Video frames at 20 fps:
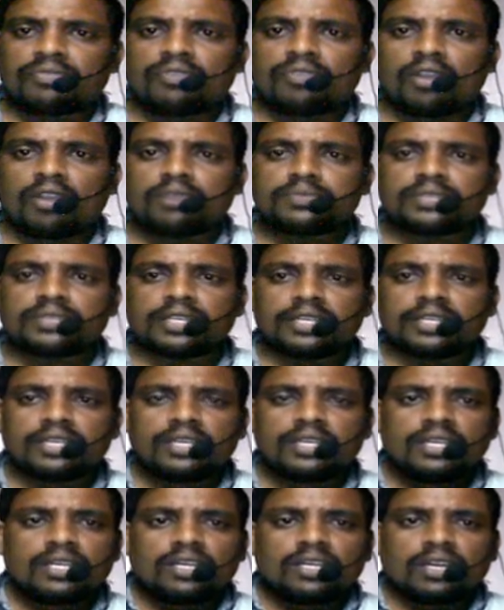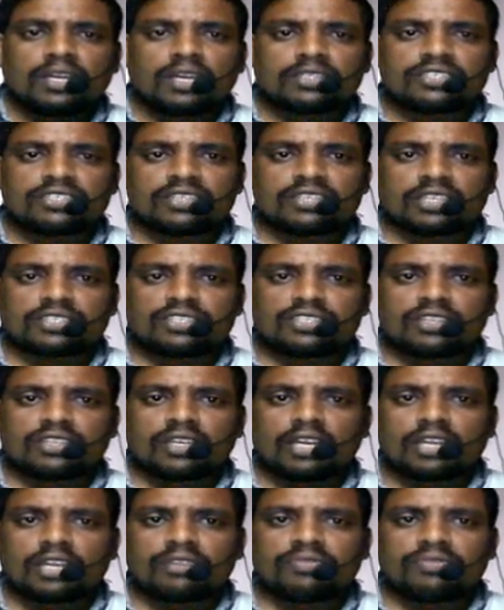forms a structural
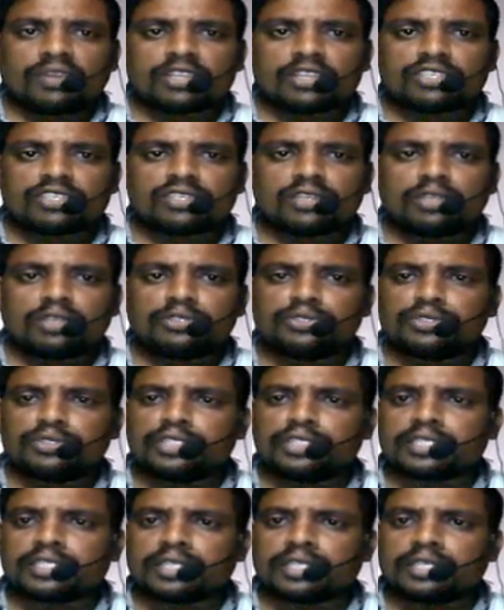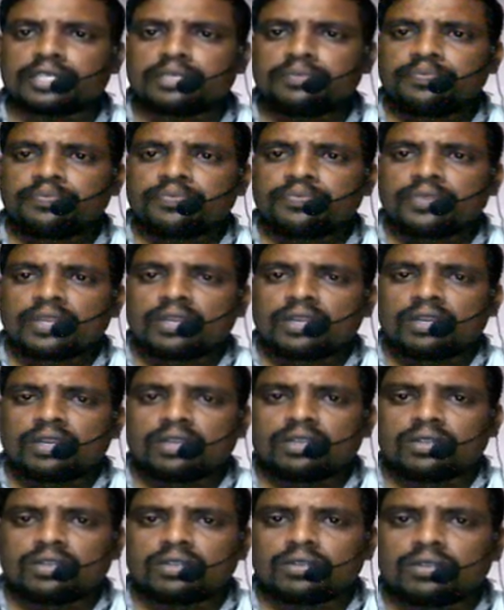and functional unit
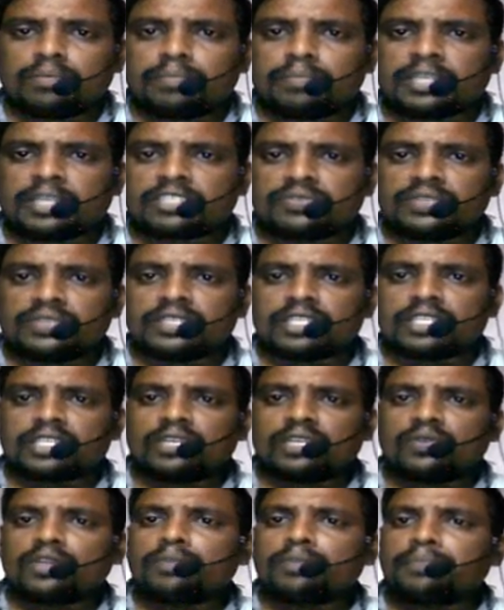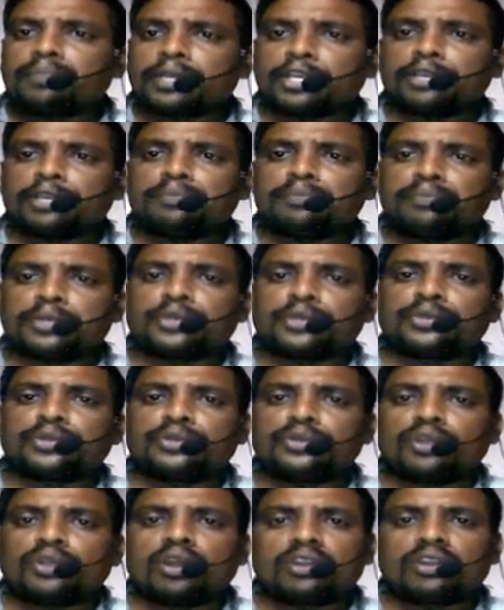between the developing embryo
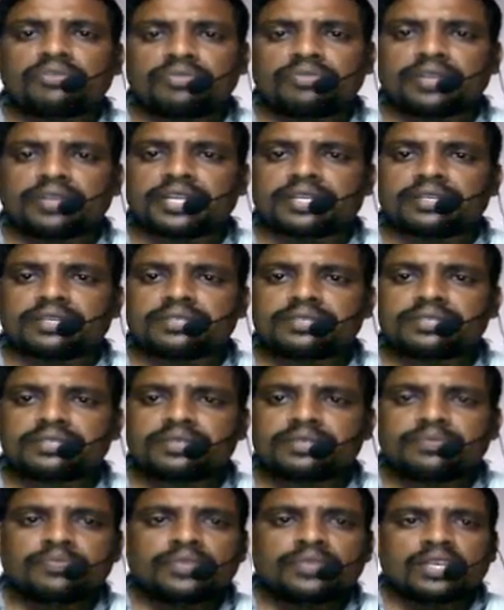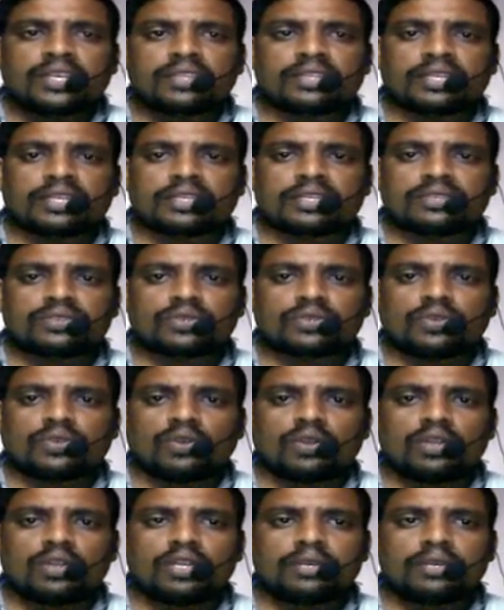or fetus, that is
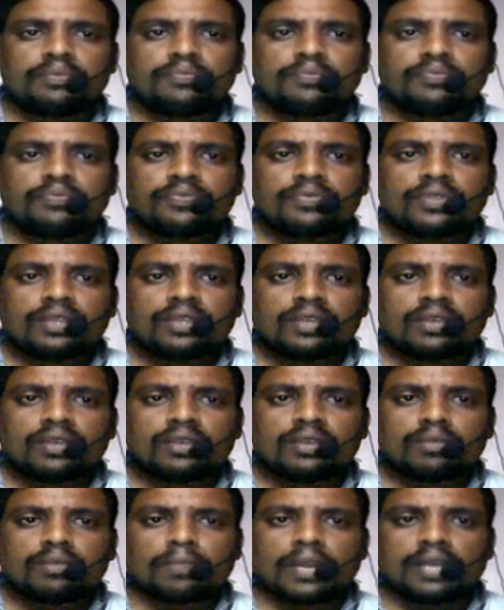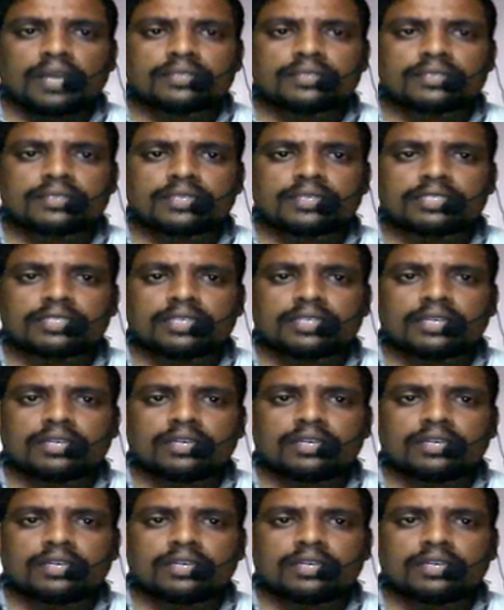called placenta.